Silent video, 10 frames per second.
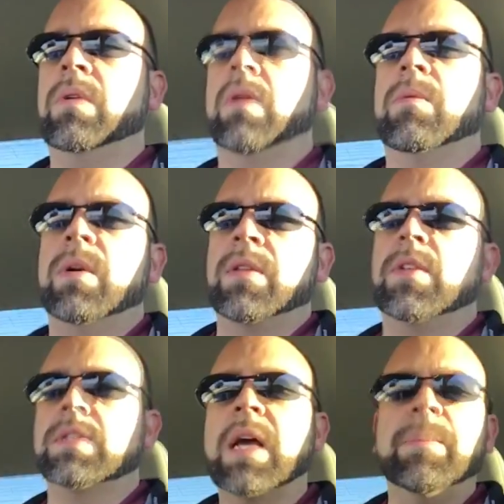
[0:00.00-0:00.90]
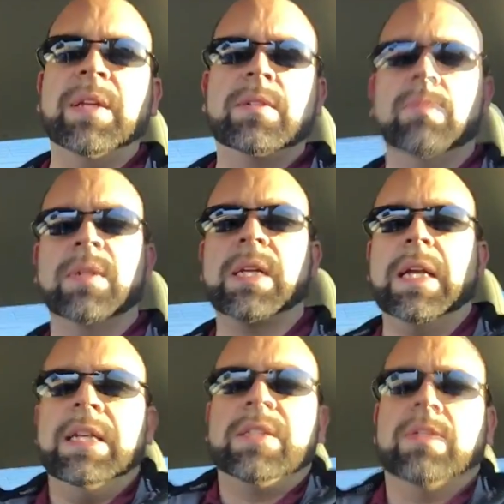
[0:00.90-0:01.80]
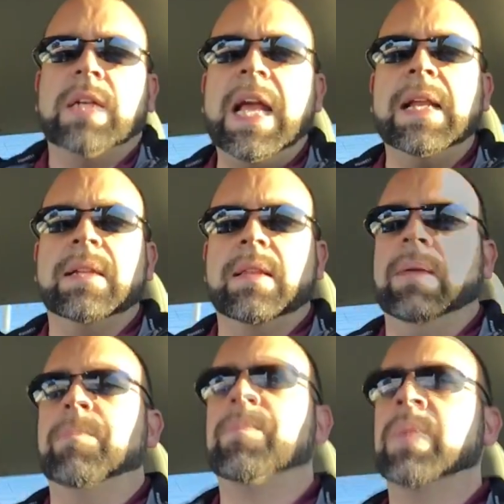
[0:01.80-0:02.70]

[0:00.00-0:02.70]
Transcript: or one of the things I mentioned, was I need to edit them,